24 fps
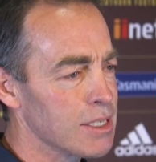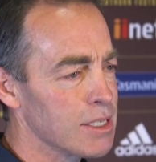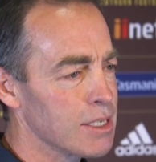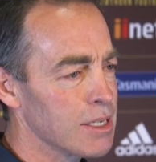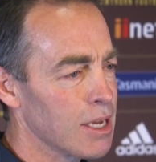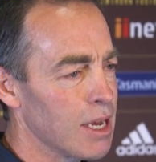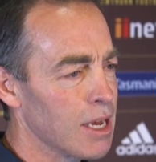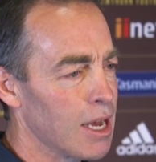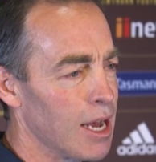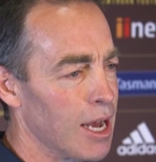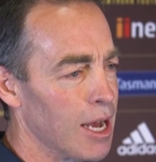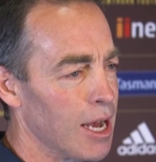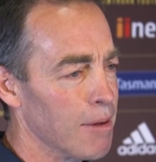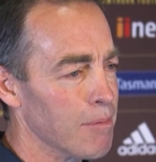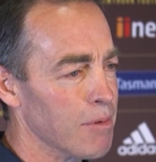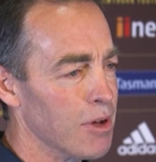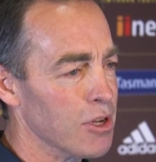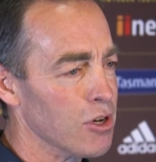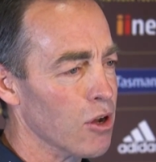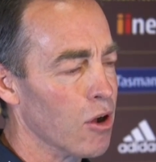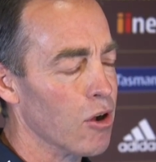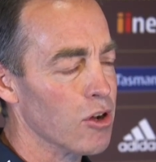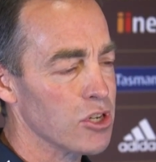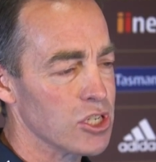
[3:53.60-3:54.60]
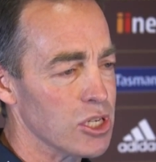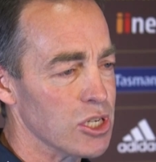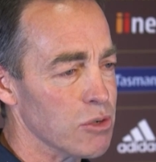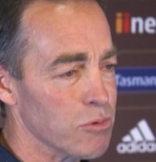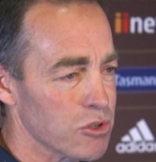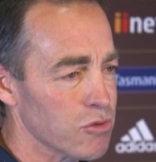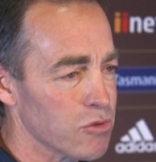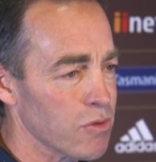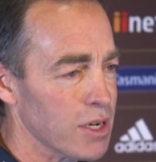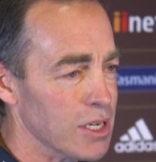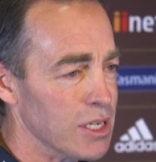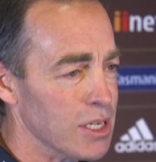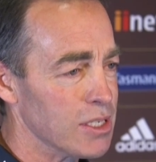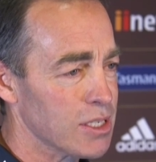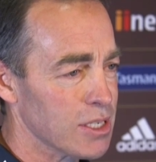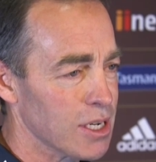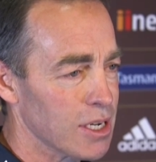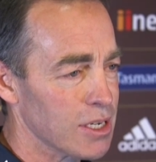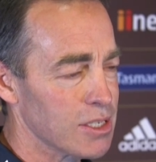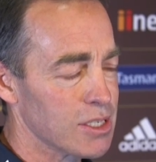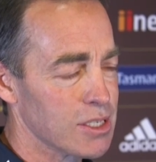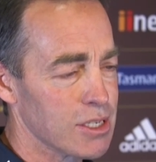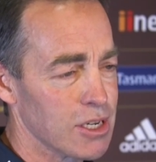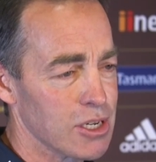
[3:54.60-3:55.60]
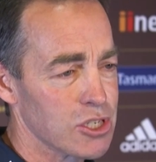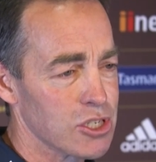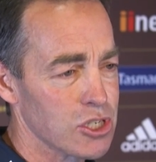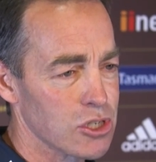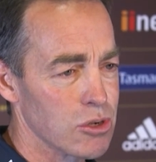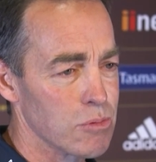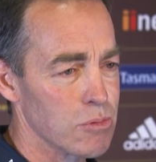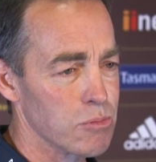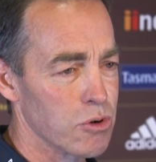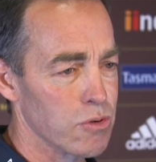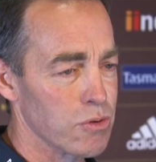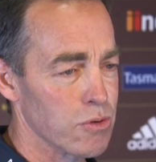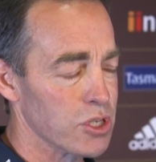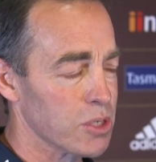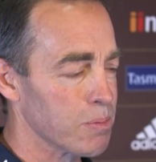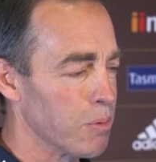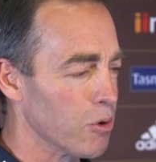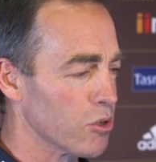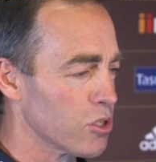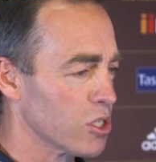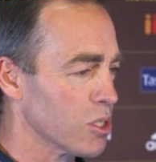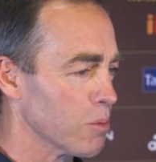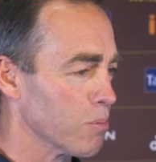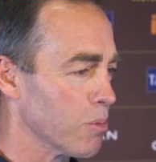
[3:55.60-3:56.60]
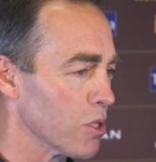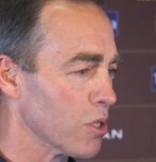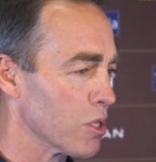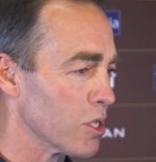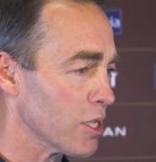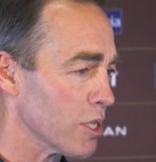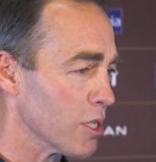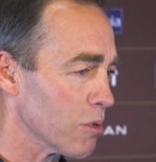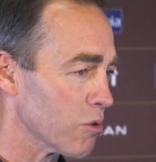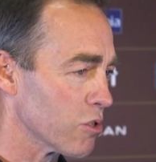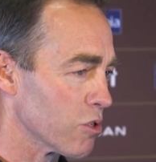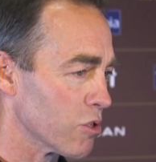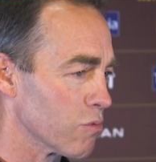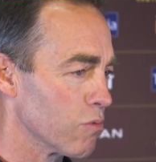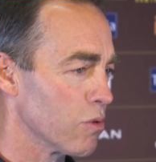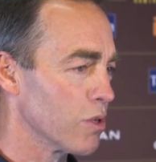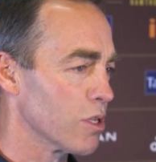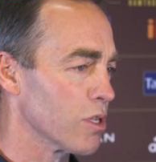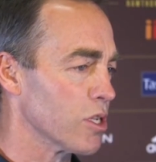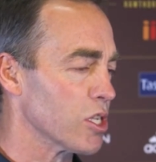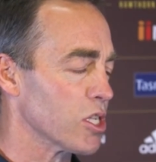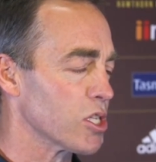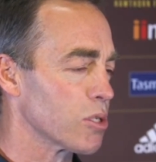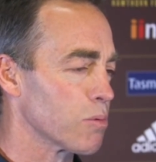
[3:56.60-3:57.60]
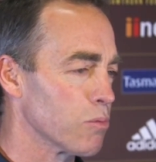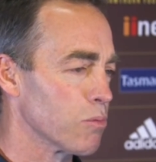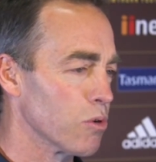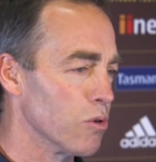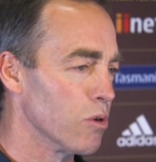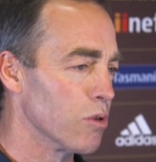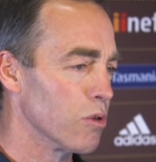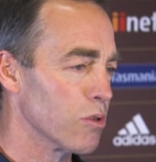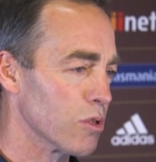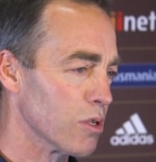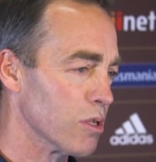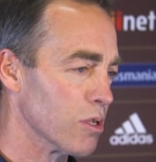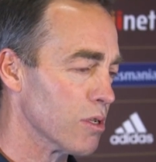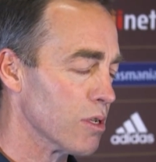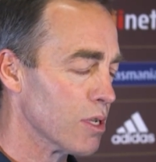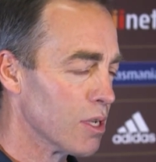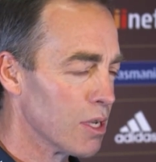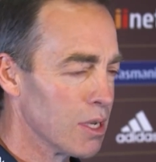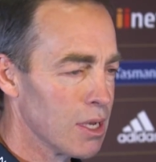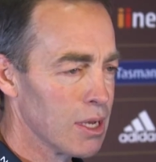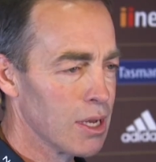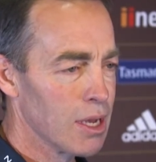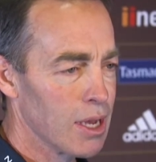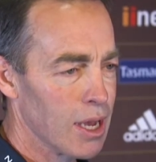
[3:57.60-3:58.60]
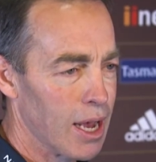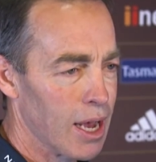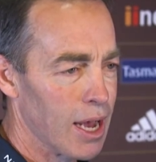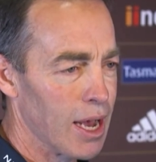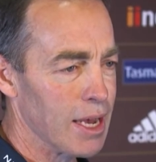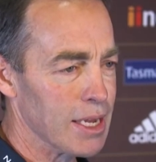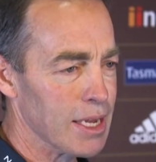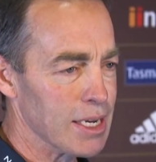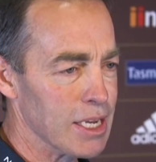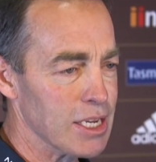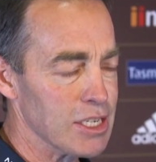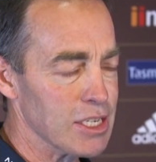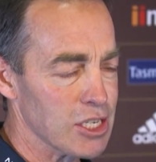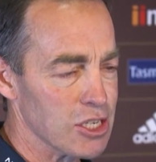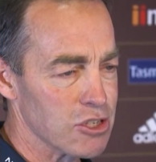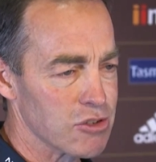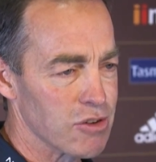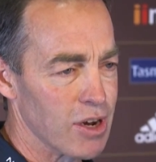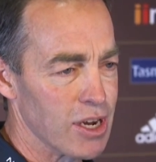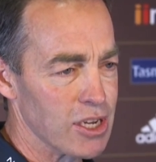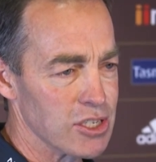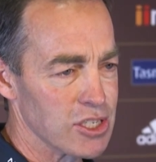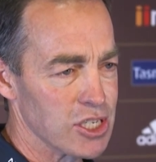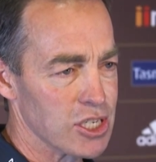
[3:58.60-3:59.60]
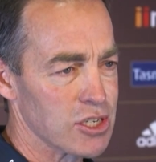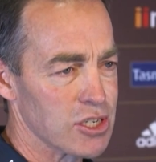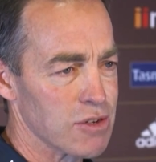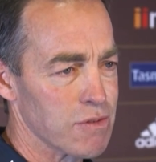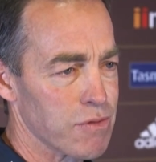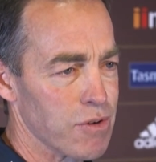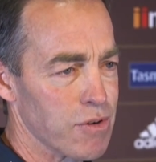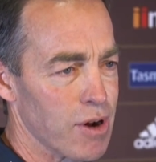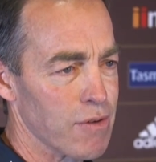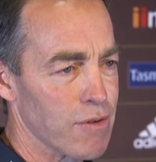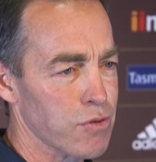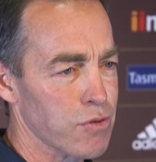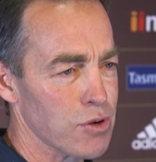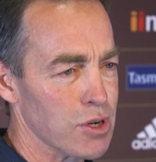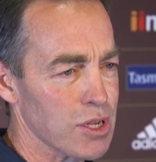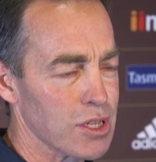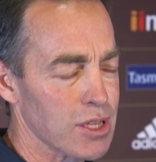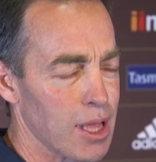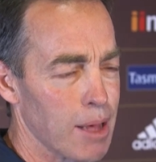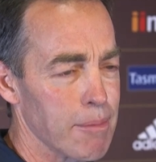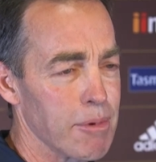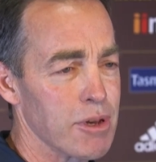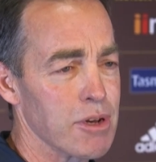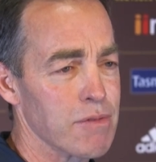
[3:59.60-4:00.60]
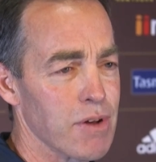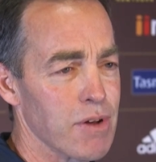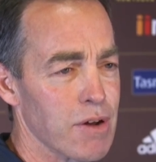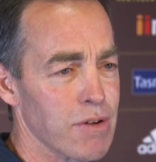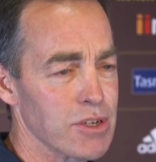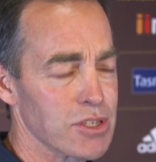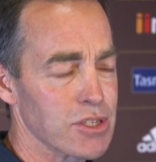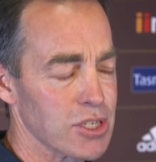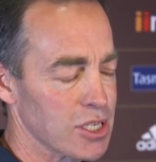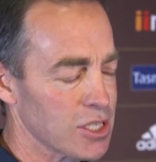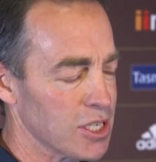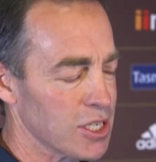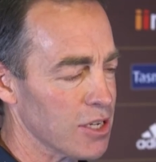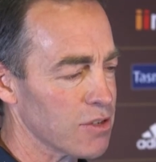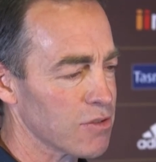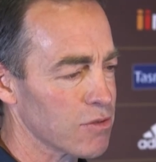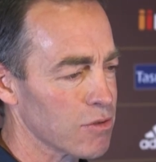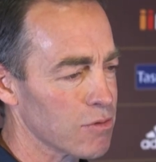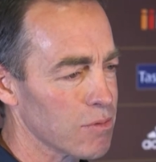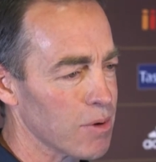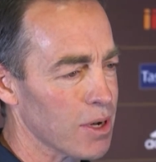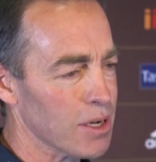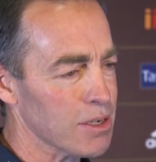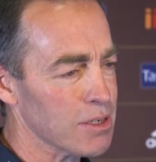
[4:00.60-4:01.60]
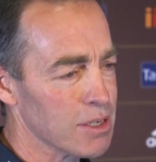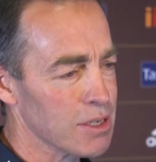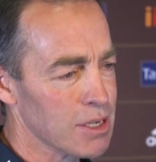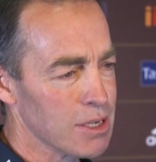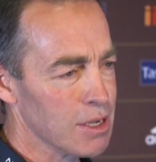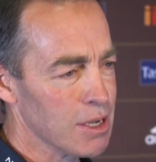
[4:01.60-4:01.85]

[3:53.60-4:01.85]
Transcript: Hodgie was ready to assume more responsibility. It was a really smooth and an easy transition for our club, and a very successful one.